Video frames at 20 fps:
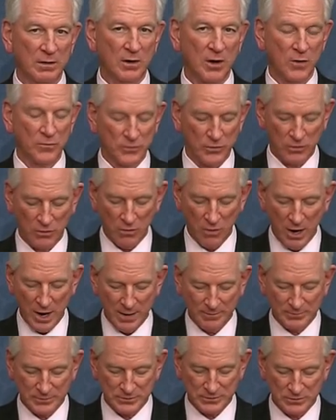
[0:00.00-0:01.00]
on their
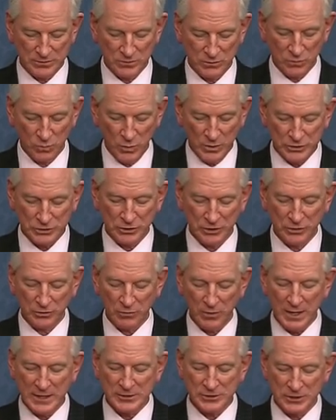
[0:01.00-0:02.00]
crops, which could
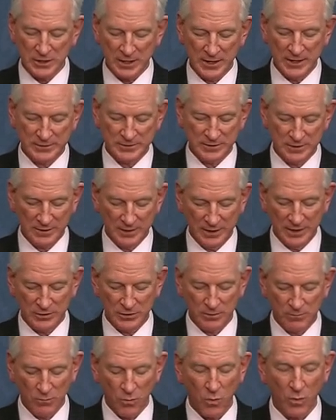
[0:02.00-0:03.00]
translate
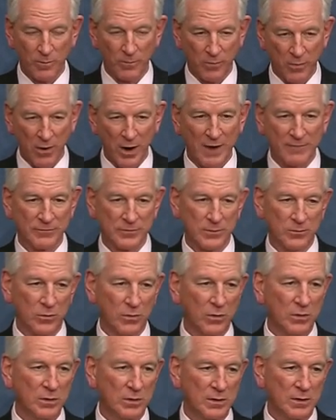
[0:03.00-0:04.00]
into more
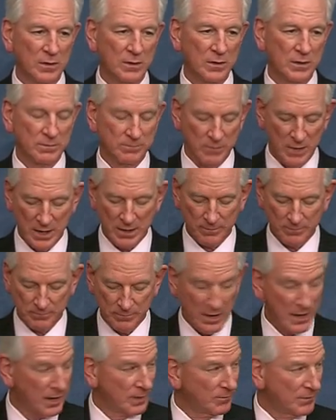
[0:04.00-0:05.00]
profitable
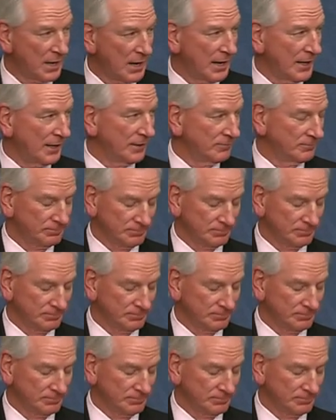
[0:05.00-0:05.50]
bottom line.